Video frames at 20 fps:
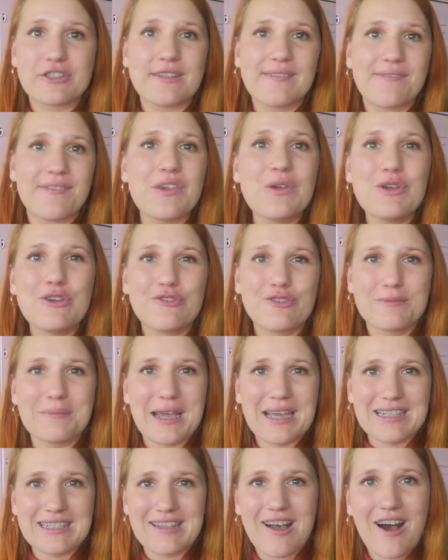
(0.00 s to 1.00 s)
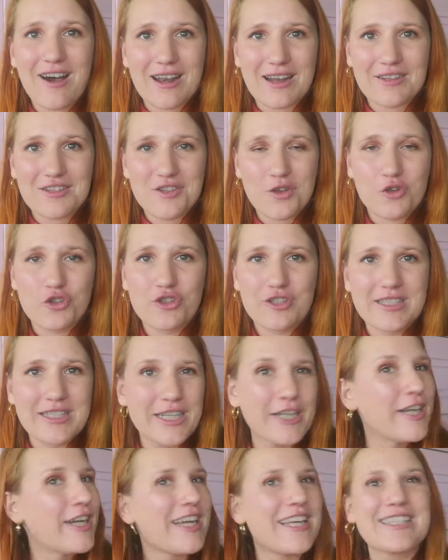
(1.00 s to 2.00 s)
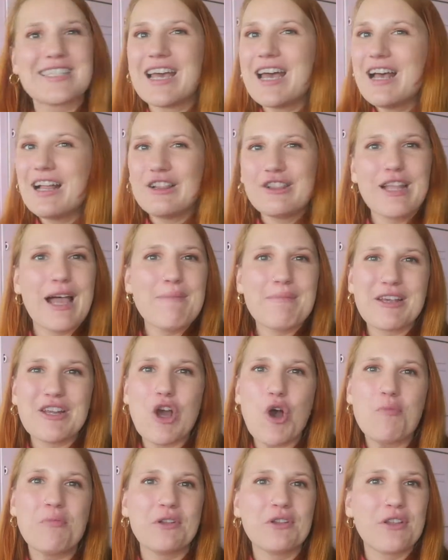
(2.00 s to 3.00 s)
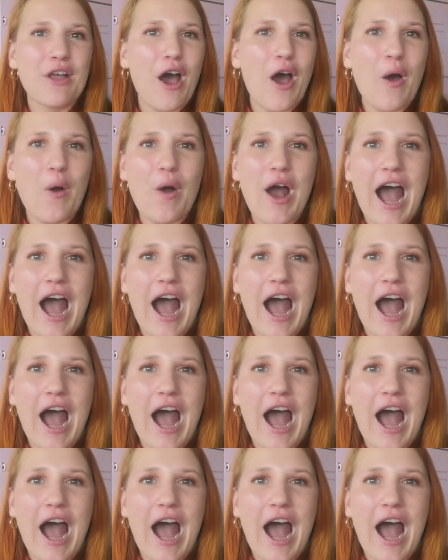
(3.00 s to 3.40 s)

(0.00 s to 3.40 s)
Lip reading: review for my Saw It on Social series, let me know below.